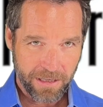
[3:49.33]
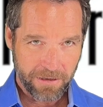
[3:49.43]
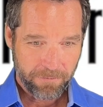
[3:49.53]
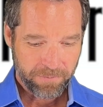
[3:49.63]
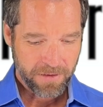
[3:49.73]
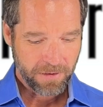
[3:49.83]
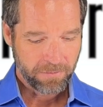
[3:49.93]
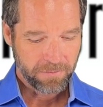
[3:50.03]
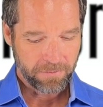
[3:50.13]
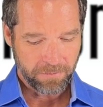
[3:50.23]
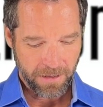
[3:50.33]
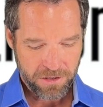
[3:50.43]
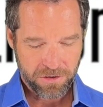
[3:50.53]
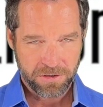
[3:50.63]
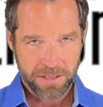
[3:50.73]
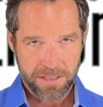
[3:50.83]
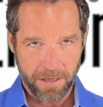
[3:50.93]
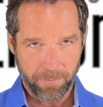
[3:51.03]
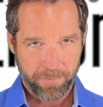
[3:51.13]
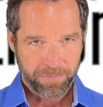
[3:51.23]
it, measure to the
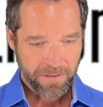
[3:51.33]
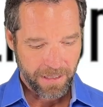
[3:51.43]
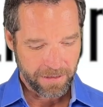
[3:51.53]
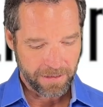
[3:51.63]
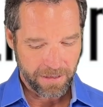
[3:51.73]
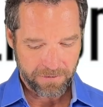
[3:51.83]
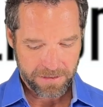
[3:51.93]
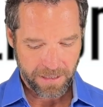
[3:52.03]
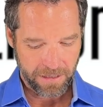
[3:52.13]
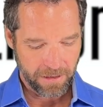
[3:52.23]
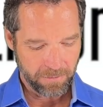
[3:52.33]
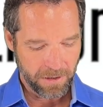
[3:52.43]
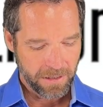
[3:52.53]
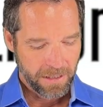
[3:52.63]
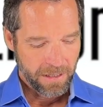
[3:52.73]
tip, and then give us that number.